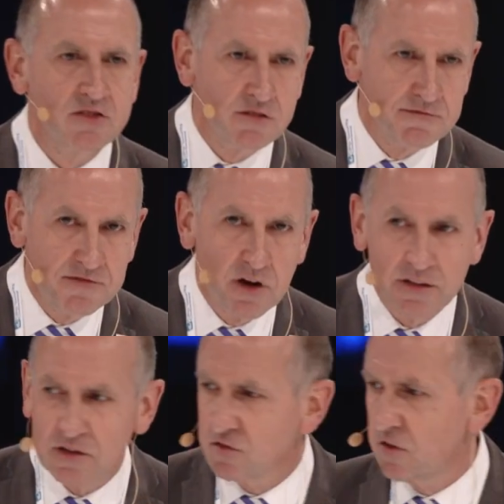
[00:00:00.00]
can fight
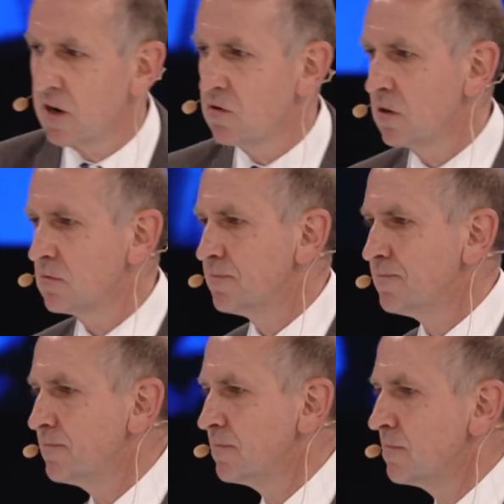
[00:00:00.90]
this on our own.
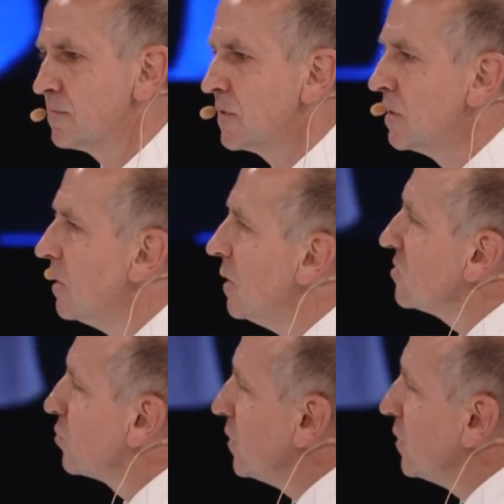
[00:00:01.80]
So we